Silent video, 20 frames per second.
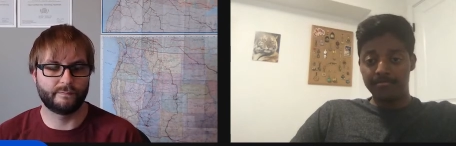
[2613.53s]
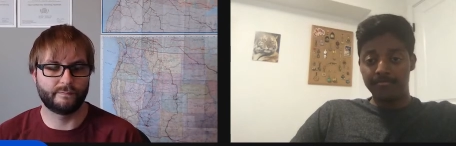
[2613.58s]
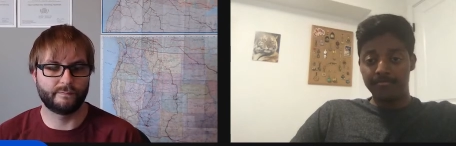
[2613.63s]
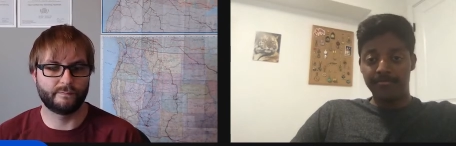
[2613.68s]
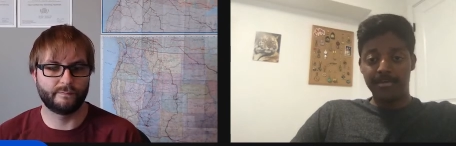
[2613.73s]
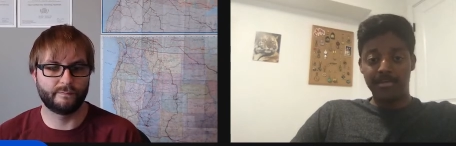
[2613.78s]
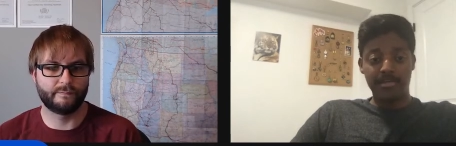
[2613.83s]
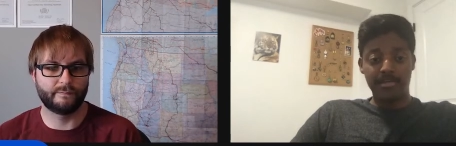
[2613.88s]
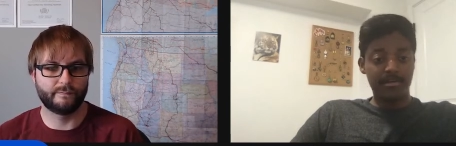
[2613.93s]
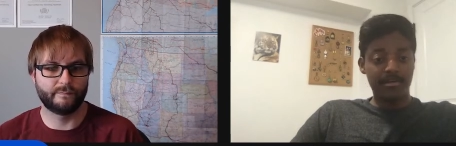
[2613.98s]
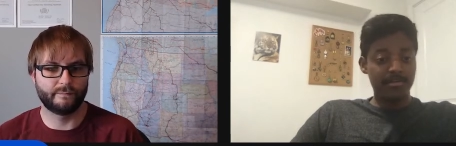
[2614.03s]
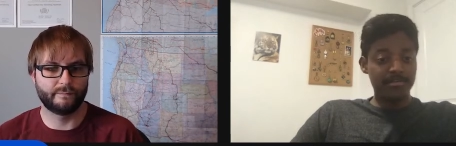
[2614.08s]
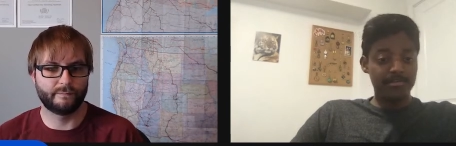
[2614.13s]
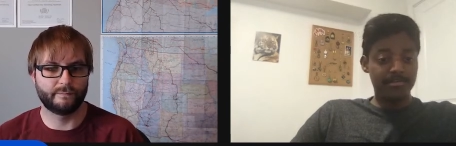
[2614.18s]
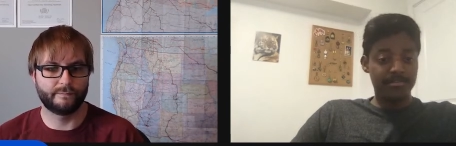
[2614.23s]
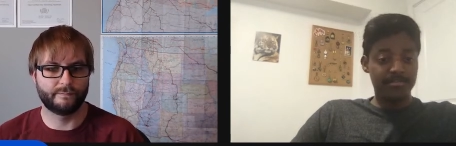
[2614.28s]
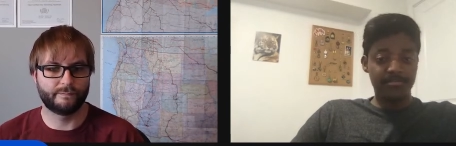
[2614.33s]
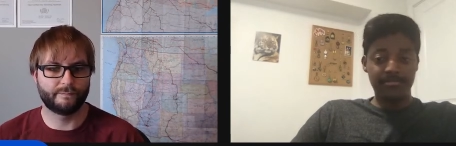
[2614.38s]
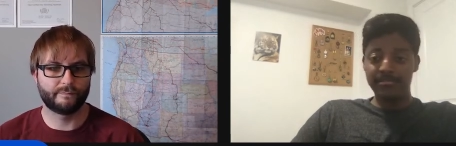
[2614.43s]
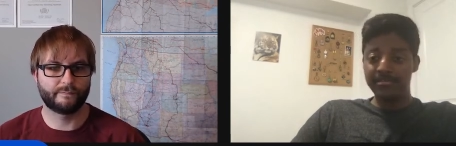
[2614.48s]

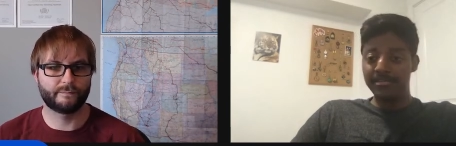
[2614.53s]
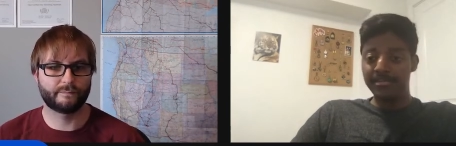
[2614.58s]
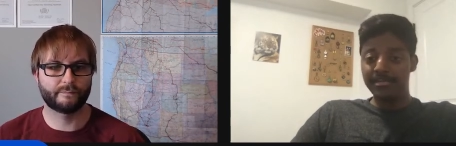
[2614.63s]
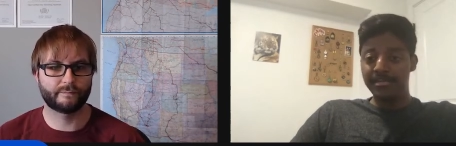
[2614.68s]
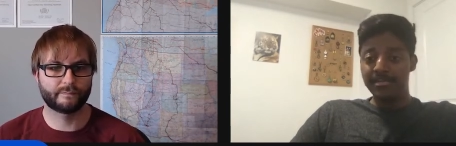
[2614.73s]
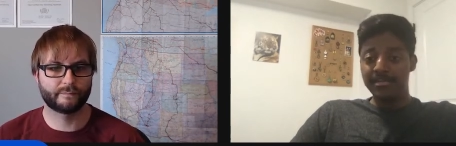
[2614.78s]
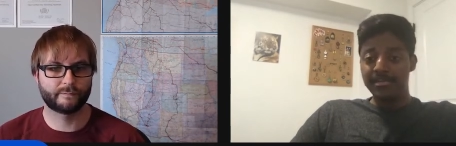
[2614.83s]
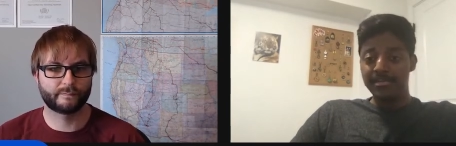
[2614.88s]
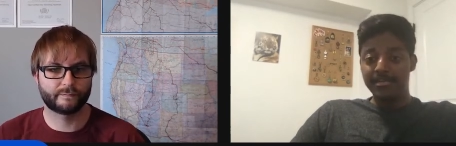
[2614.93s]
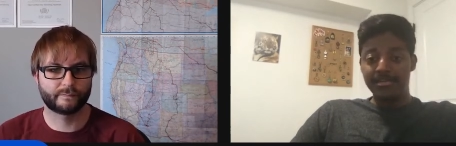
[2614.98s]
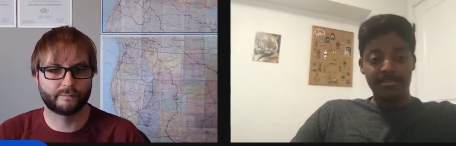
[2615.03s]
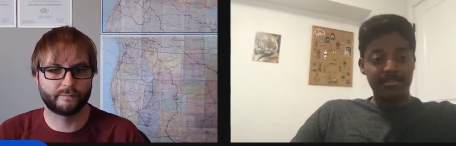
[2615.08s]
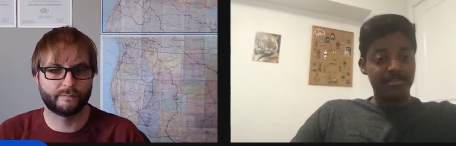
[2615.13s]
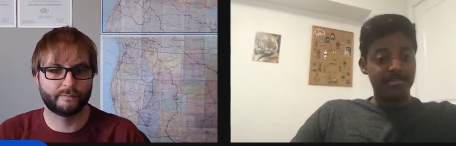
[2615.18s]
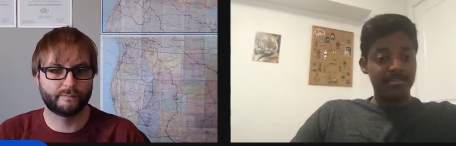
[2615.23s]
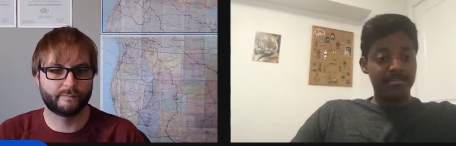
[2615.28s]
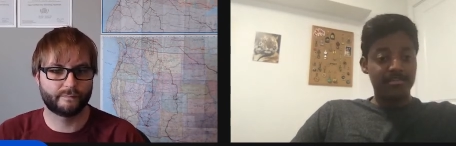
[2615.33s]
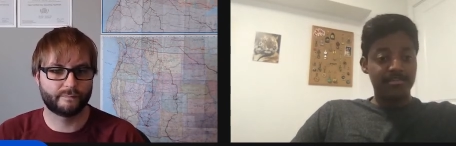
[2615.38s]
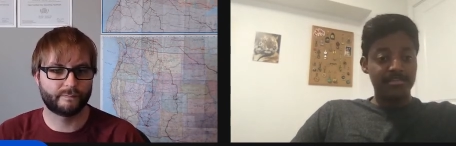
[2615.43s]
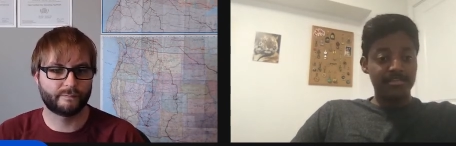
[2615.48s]
Speaker 1: Fayaz.
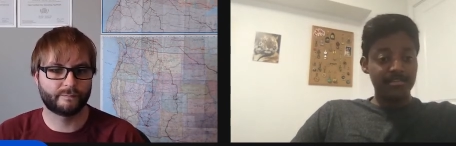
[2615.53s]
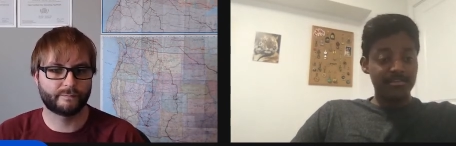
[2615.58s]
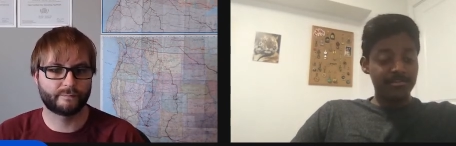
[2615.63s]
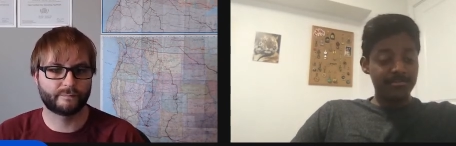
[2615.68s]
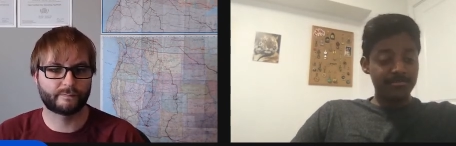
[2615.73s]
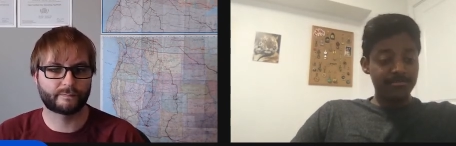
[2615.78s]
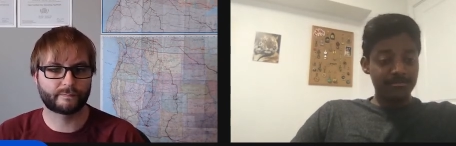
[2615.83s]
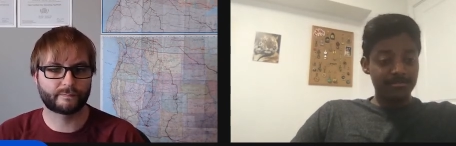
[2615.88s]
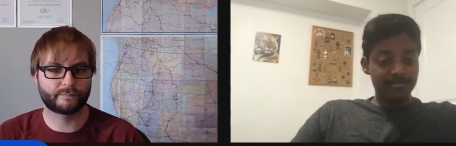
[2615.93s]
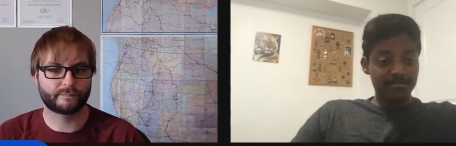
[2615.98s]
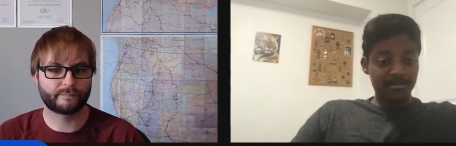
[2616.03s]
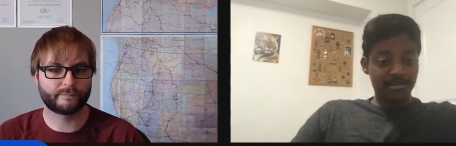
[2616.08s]
Good to see you.